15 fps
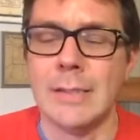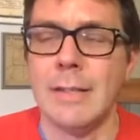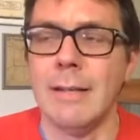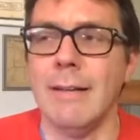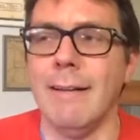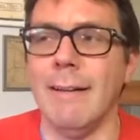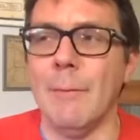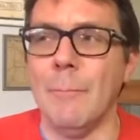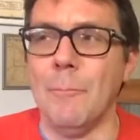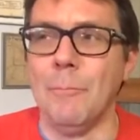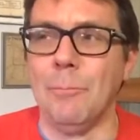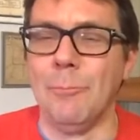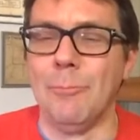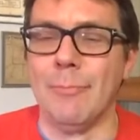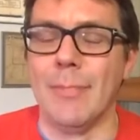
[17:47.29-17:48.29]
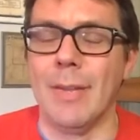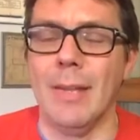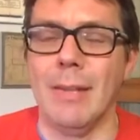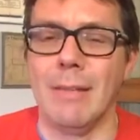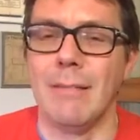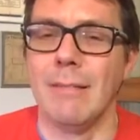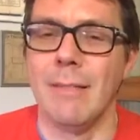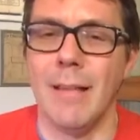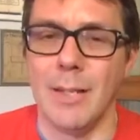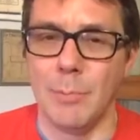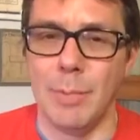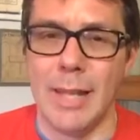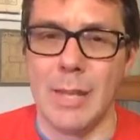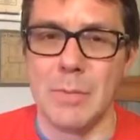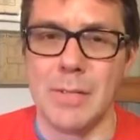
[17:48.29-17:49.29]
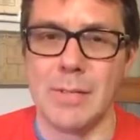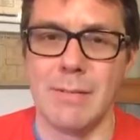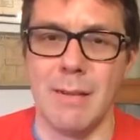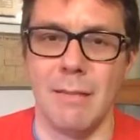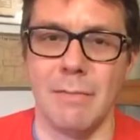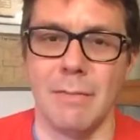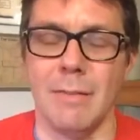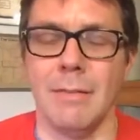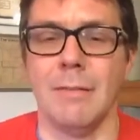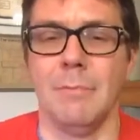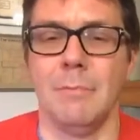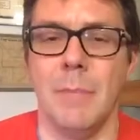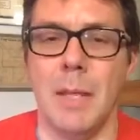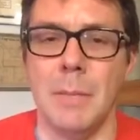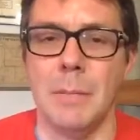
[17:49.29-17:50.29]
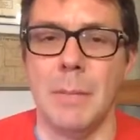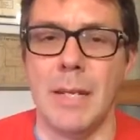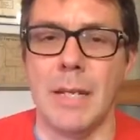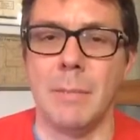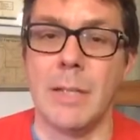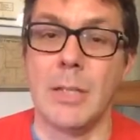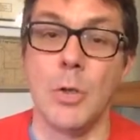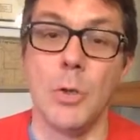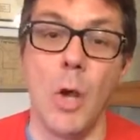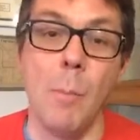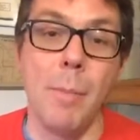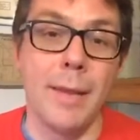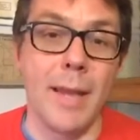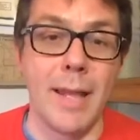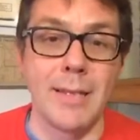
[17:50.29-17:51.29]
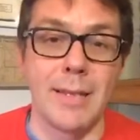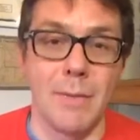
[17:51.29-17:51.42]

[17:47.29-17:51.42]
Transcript: And like play with stuff, and maybe made it a bit too complicated.